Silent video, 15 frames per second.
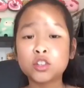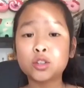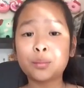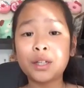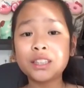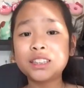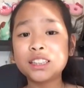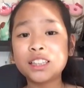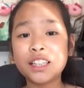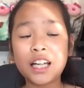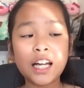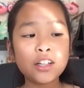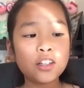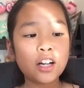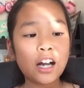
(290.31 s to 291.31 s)
So basically,
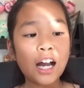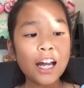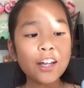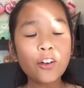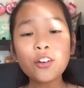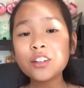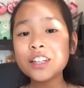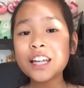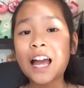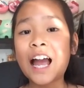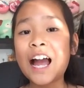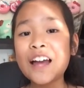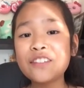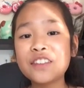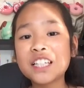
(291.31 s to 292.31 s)
I I only
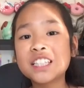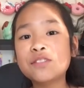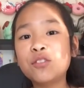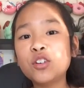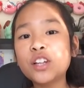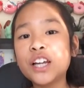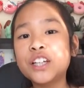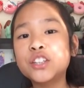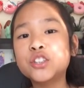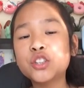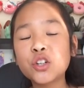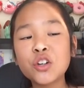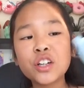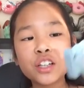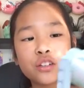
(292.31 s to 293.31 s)
had this for like
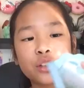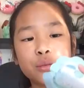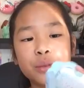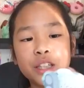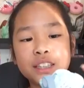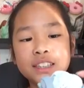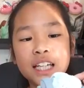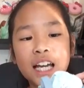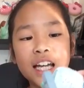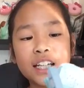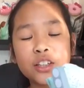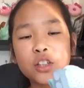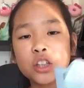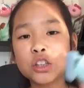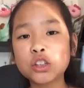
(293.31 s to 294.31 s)
two to three weeks,
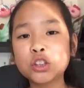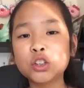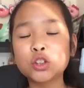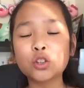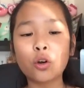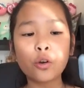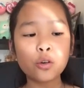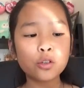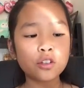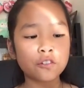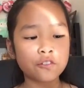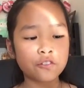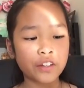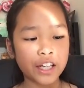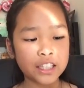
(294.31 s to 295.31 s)
and it got so
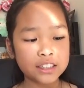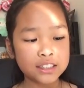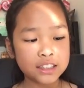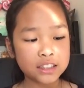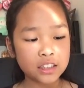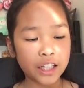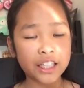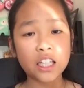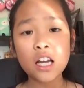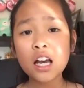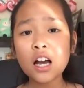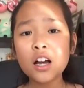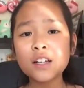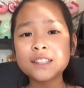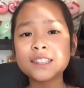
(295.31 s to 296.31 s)
defected. Like
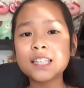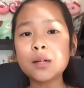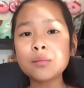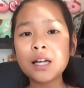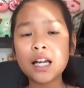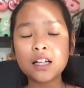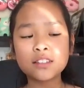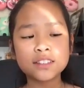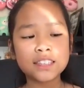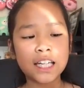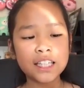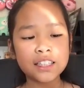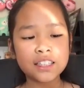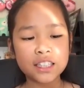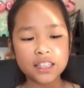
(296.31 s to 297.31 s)
somehow
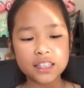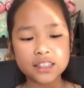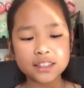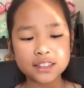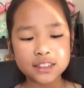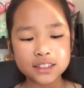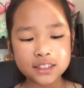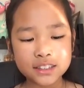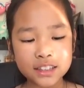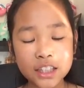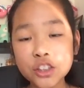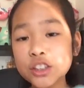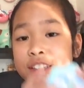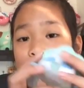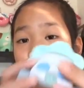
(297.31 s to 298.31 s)
tankers,
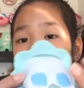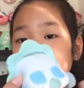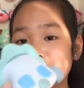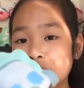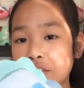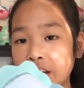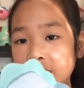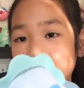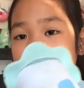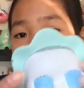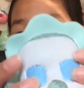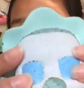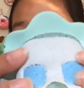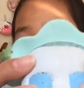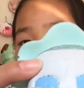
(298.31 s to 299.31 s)
they just get really
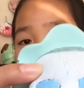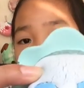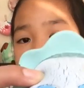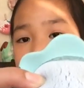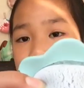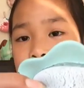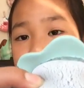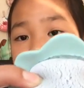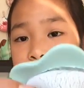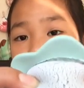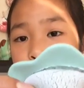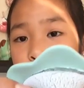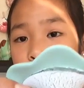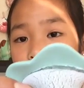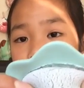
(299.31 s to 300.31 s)
defective. Like
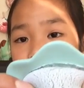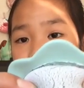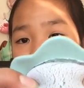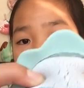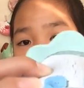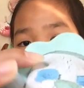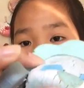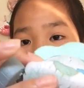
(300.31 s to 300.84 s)
this one.